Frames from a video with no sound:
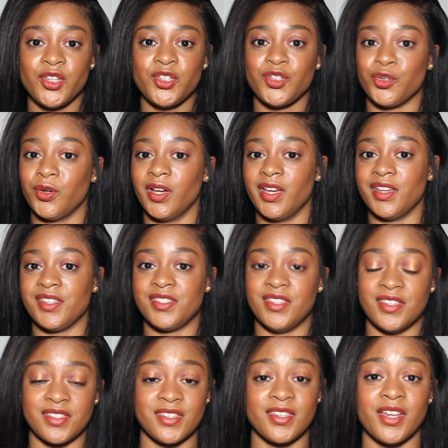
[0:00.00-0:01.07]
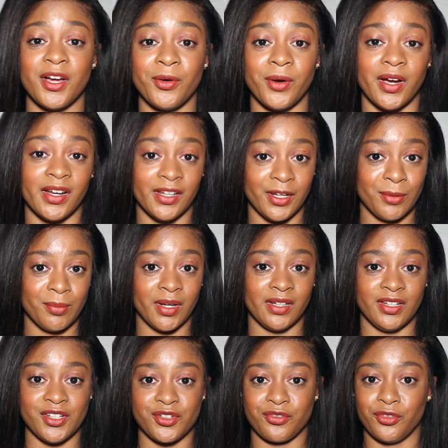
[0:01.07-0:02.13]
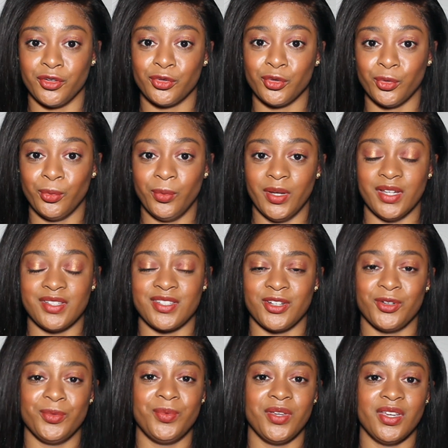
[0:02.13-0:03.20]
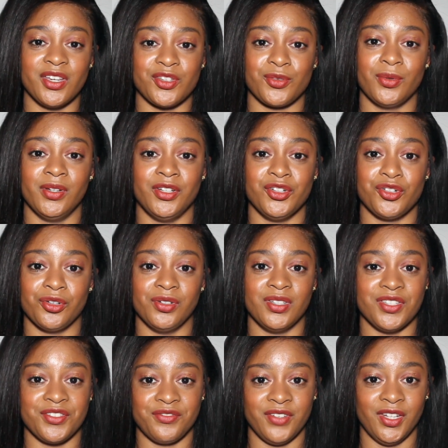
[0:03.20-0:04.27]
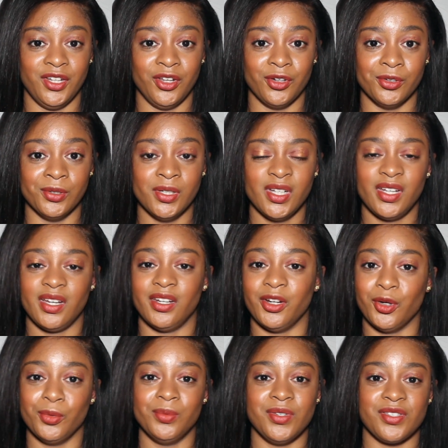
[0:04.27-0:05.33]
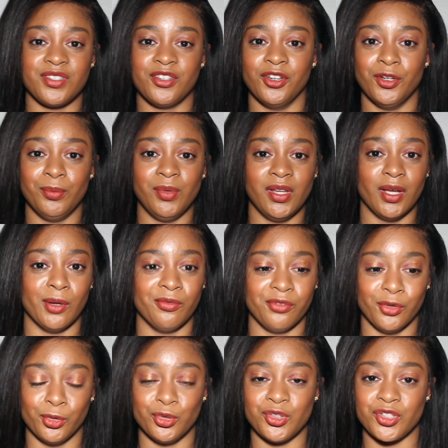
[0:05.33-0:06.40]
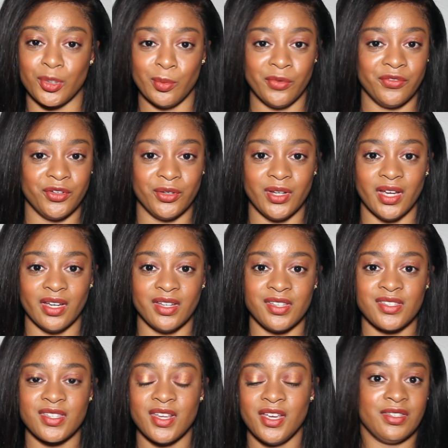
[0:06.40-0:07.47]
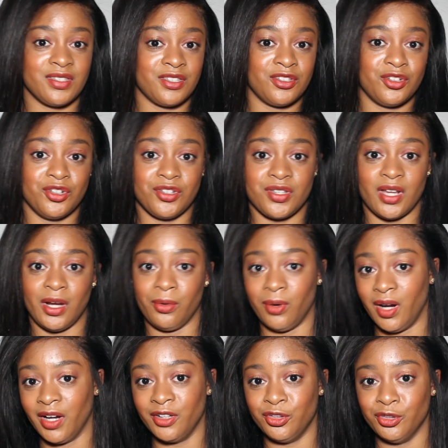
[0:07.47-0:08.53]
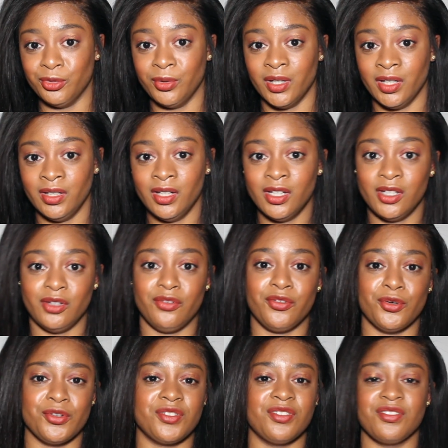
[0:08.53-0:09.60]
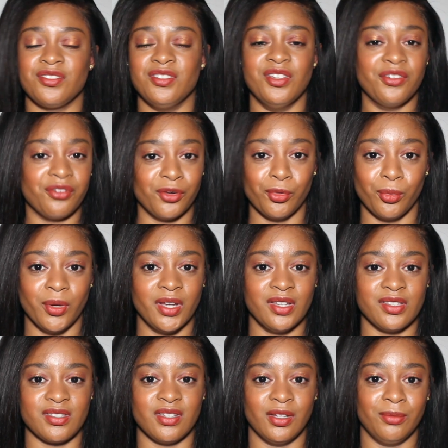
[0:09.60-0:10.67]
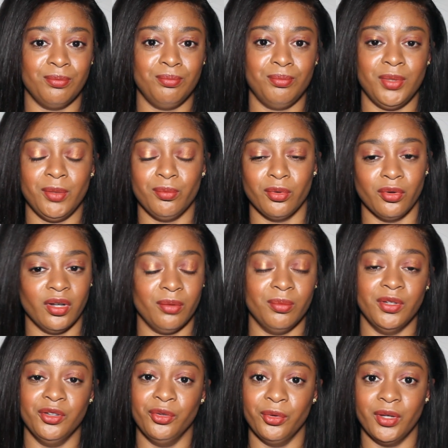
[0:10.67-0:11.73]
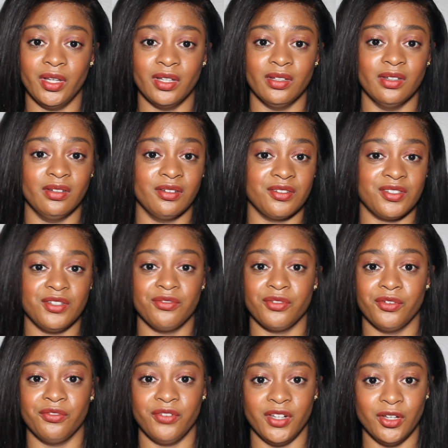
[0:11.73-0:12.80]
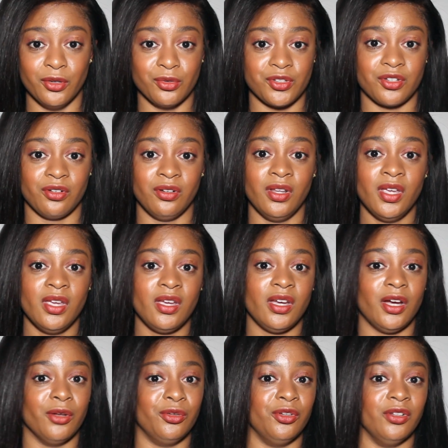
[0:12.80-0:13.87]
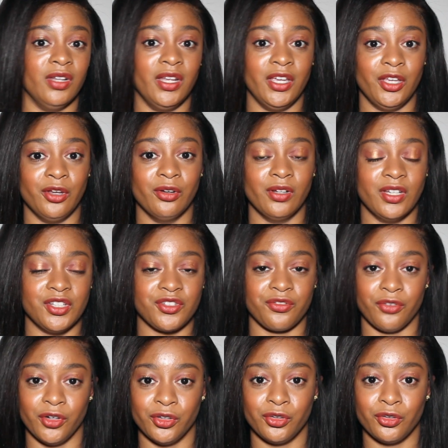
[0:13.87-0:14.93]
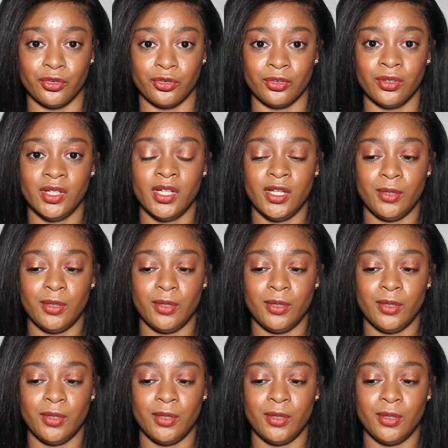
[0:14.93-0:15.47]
So guys, this is how I lay my lace frontal wigs. I hope you guys really enjoyed this video, and I hope this is going to be helpful to some of you guys. This is just how I do it. Of course, there's different ways that people have been doing it, and there's different videos on how to lay your lace frontal.